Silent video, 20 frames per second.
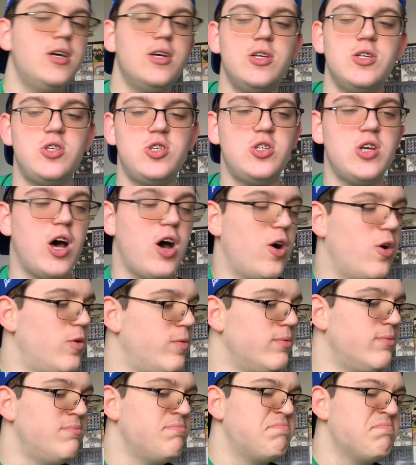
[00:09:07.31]

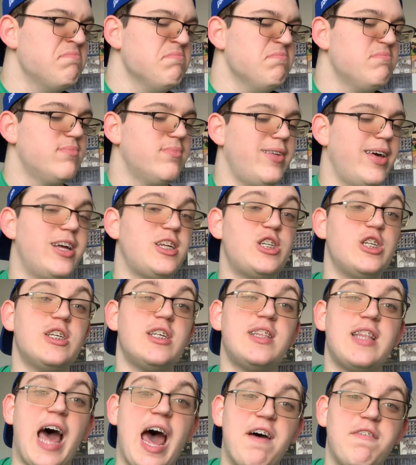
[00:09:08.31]
So it's
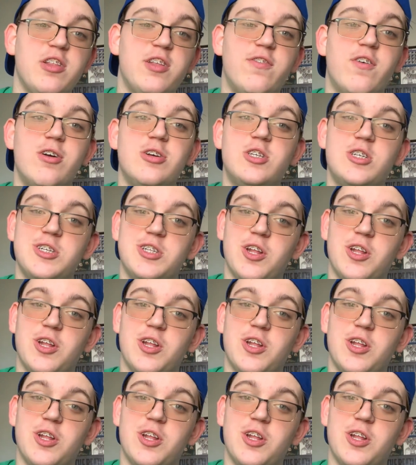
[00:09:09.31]
just that for the verses